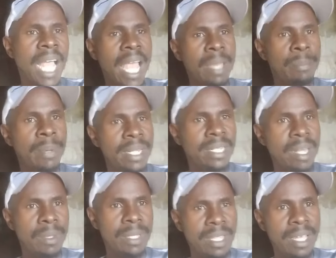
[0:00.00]
I
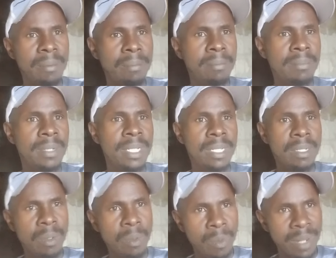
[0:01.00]
partner with them
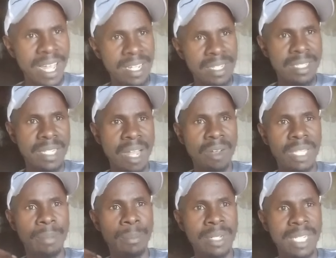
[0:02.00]
when I reach now
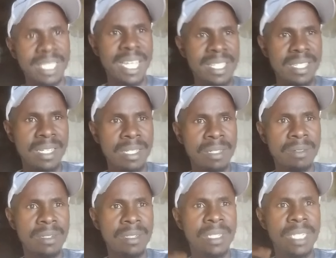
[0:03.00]
the
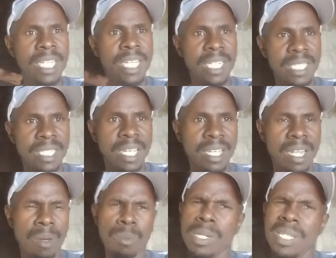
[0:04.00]
monetization
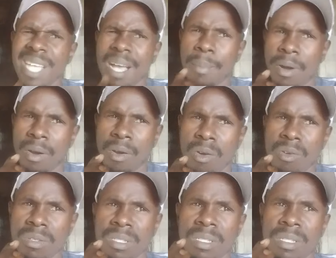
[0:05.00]
criteria, which I'm
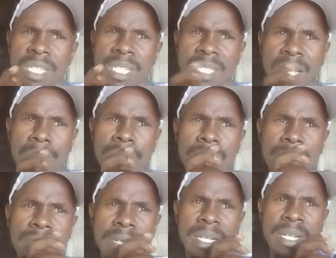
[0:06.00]
close in terms
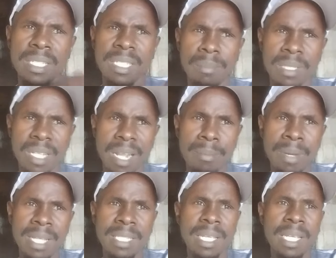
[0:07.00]
of
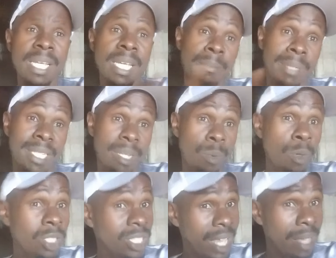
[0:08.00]
subscribers. But the
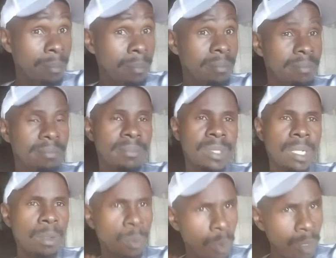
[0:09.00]
watch time
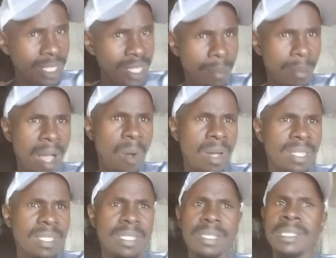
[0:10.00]

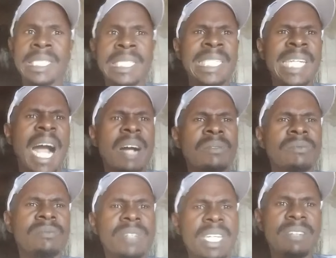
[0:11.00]
hours,
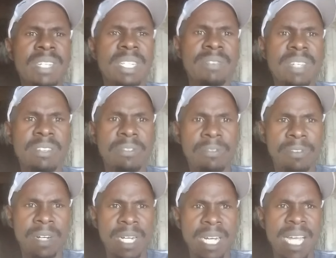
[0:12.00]
I'm very, very, very
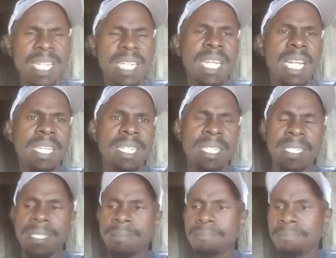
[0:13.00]
far. I need like
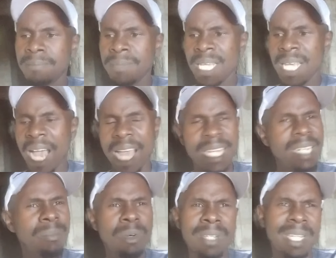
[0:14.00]
I
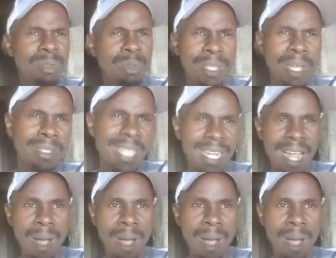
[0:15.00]
need more than 2,000